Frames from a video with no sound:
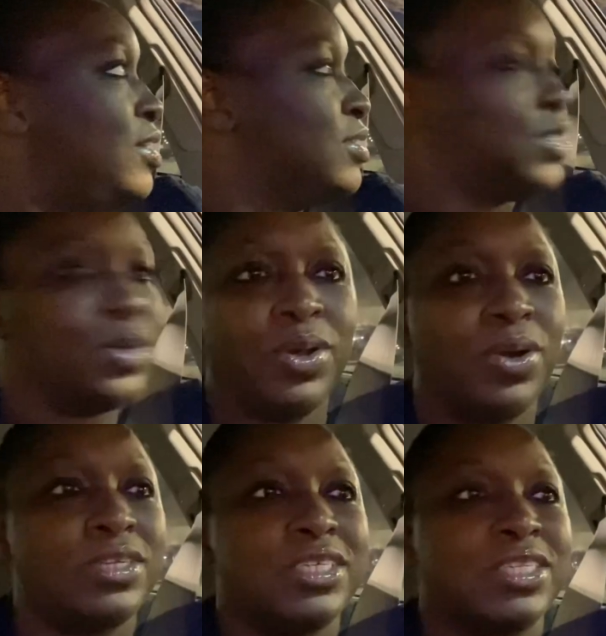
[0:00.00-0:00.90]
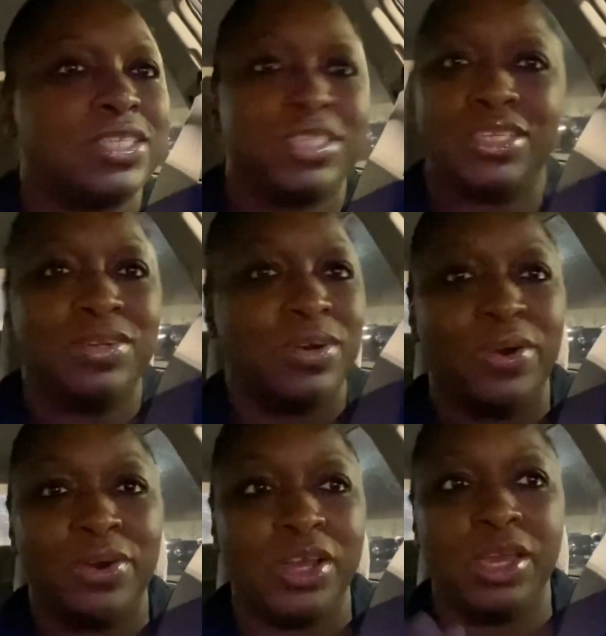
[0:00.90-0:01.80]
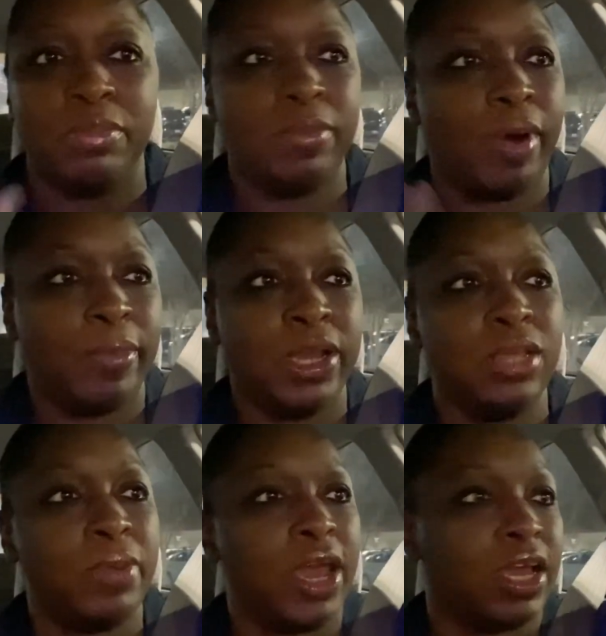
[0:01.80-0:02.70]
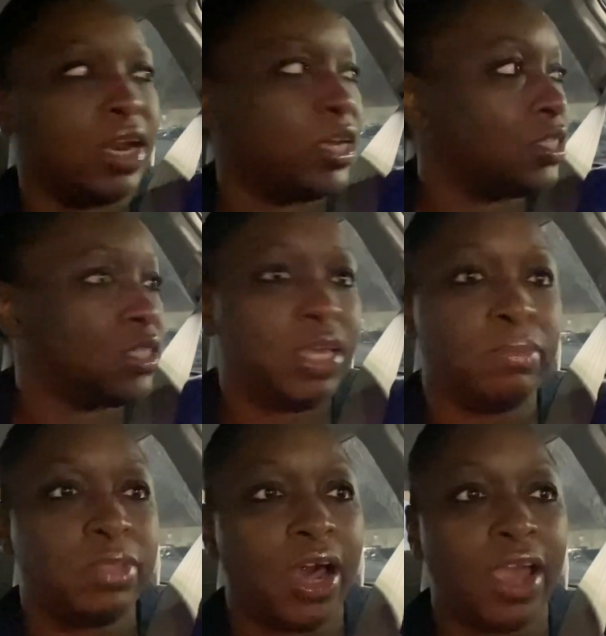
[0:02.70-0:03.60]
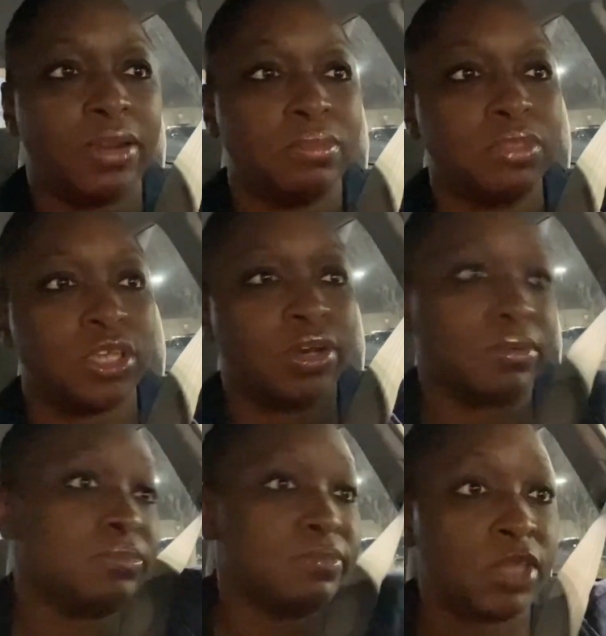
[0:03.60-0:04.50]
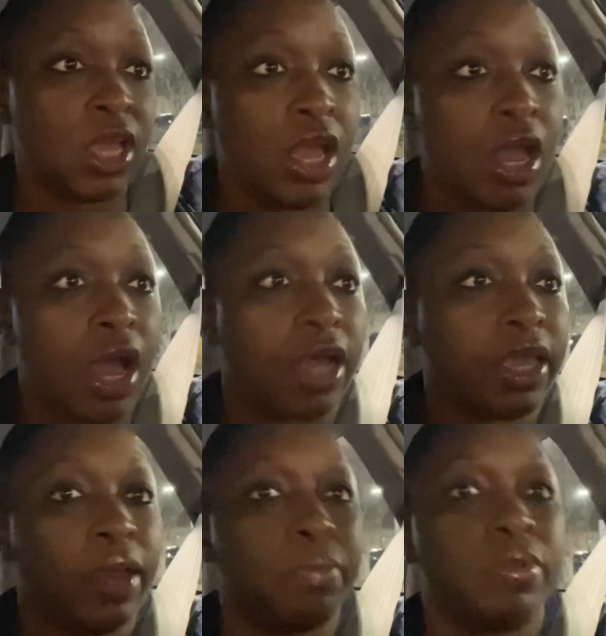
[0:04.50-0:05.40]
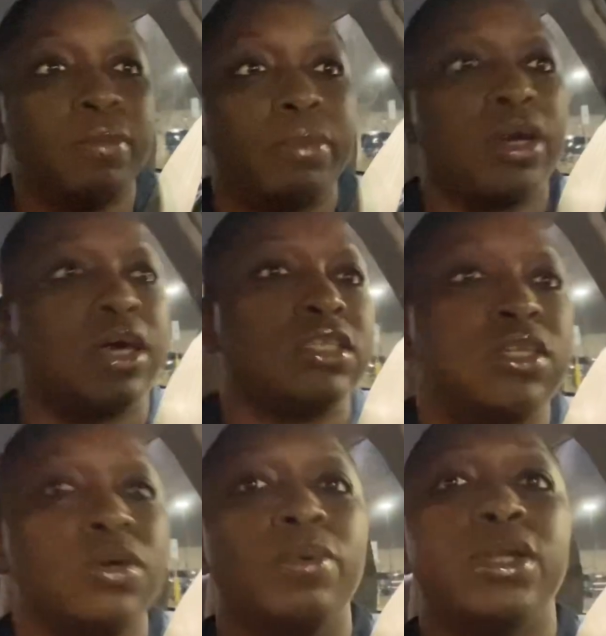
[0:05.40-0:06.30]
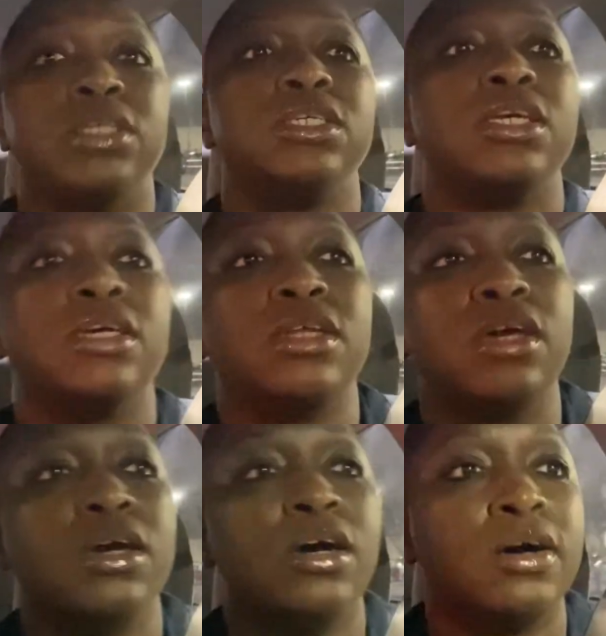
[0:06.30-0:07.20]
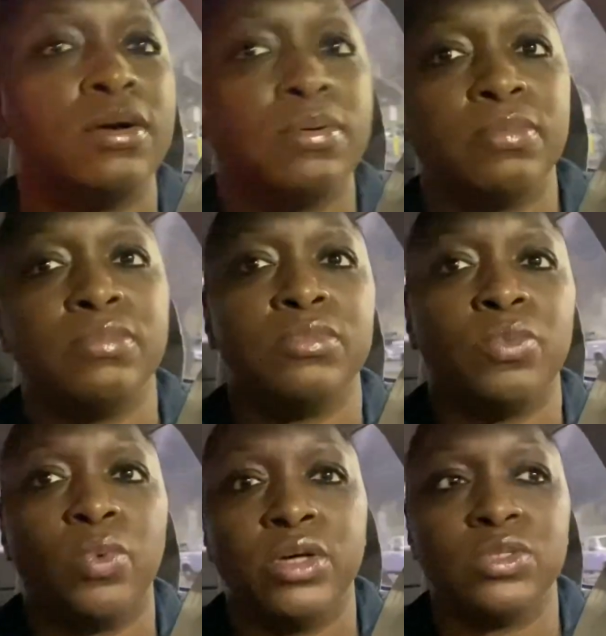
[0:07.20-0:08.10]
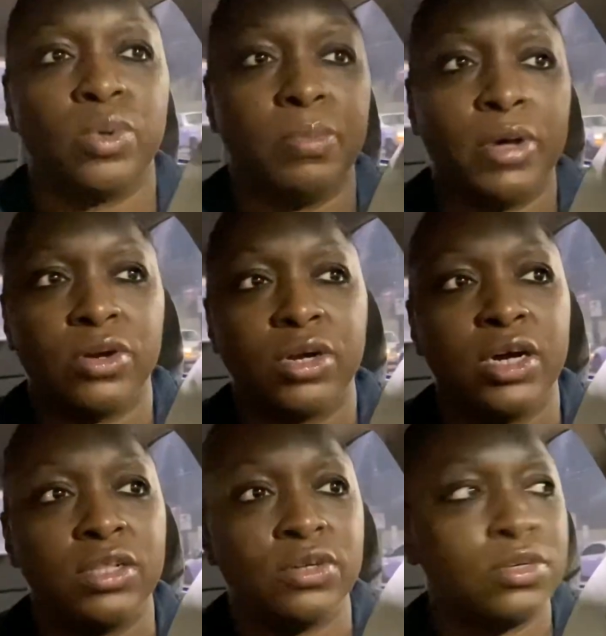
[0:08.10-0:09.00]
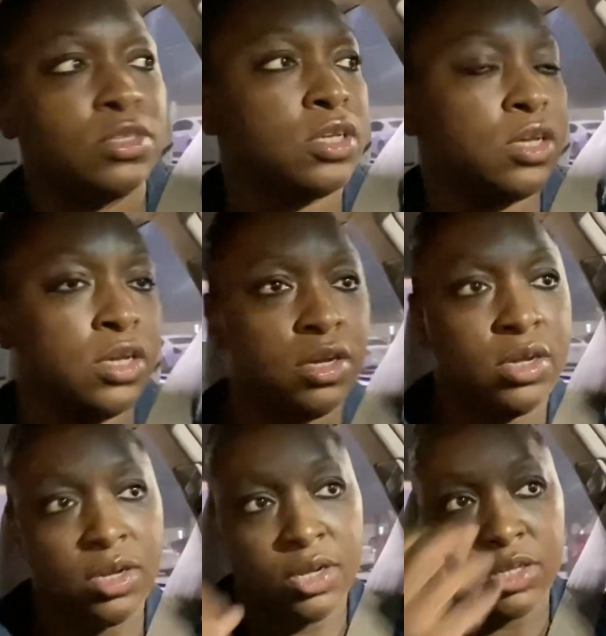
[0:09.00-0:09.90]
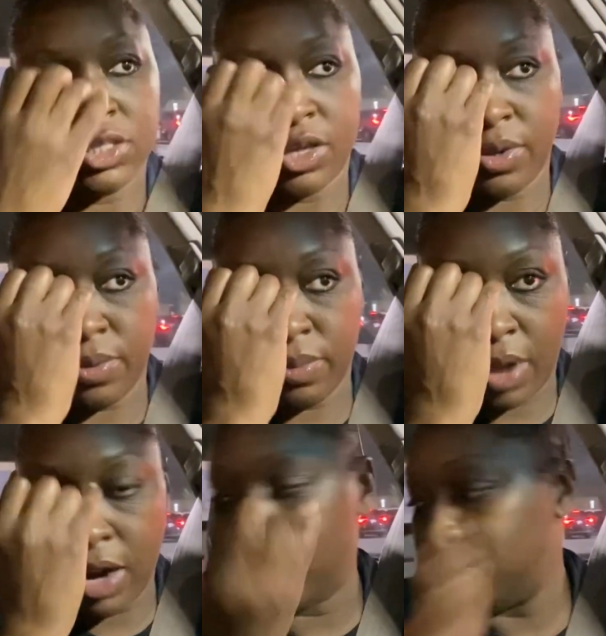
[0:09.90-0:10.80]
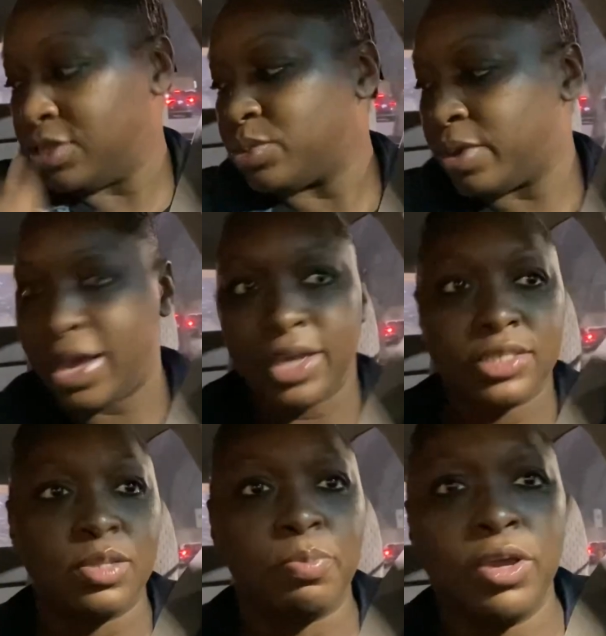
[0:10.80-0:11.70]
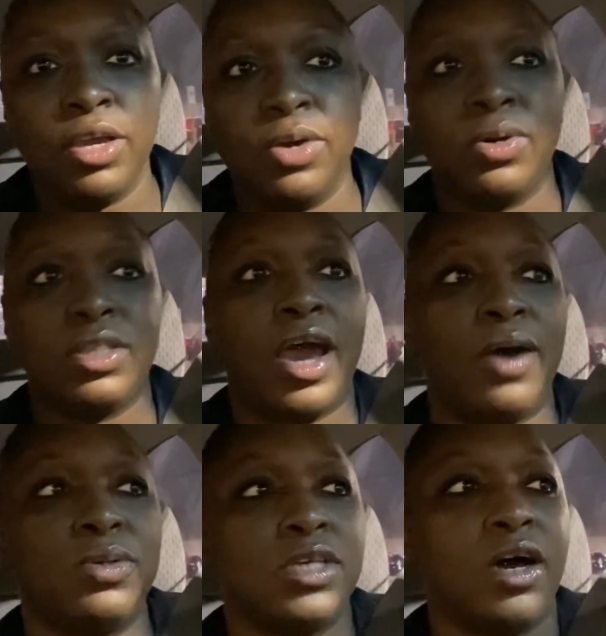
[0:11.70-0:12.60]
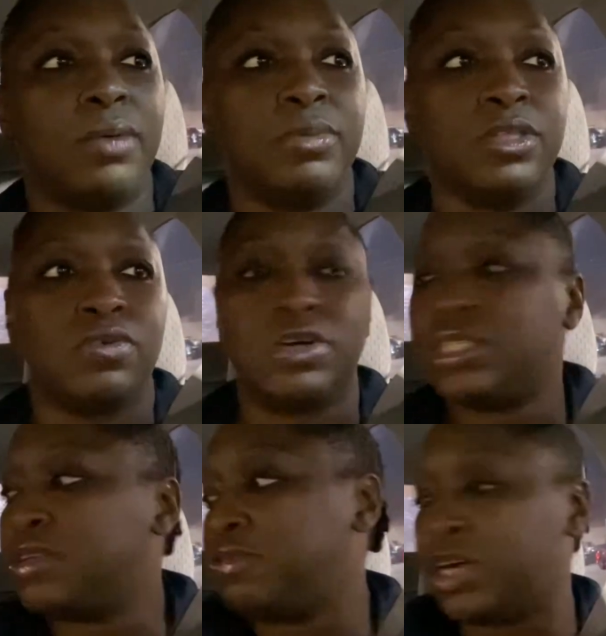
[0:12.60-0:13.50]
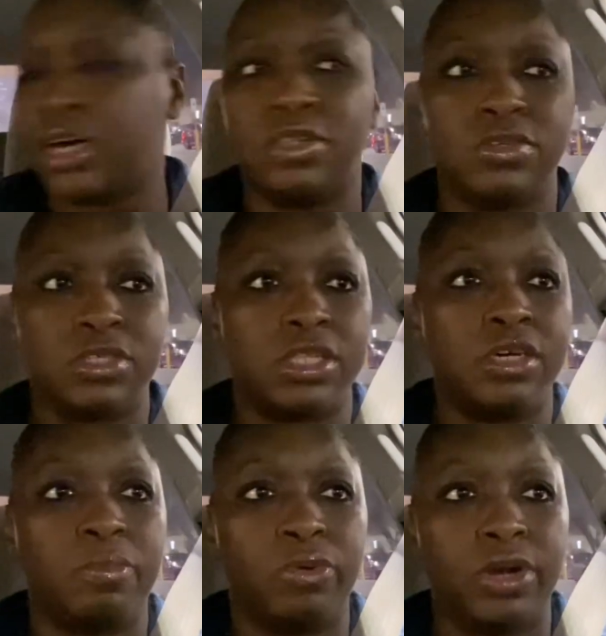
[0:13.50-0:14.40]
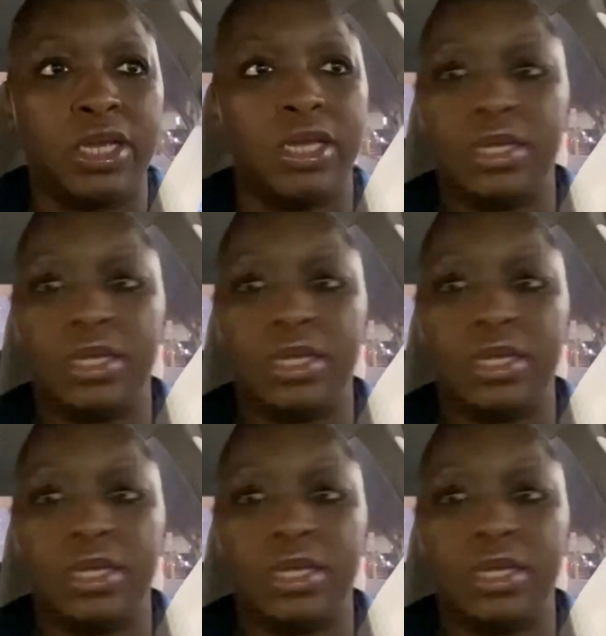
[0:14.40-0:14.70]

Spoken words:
So y'all just, you know, gonna give me my money back and I just keep the item? So I kept it, but I still wanted to get ones with better colors. So I know this one has the pink on the outside, but the rest of the colors look pretty